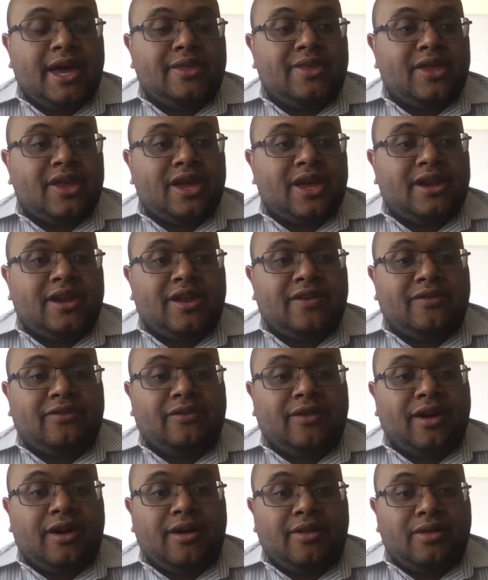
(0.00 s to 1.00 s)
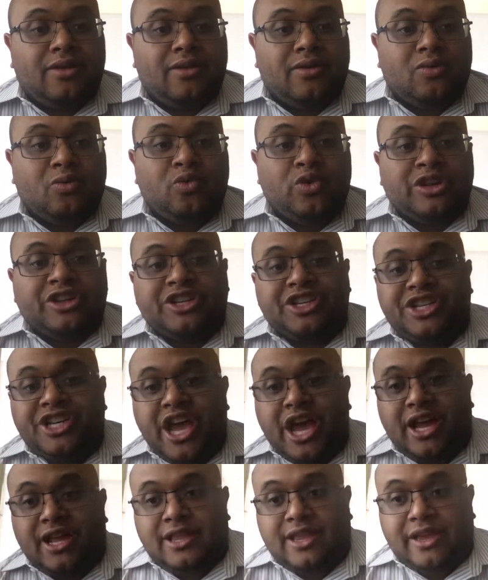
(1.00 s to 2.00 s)
then their father wouldn't
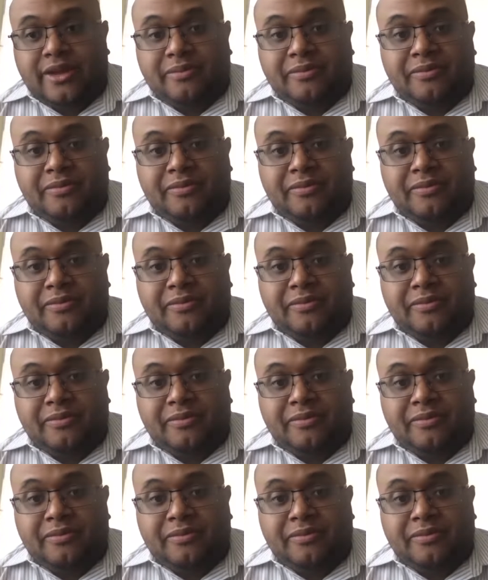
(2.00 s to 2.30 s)
check them,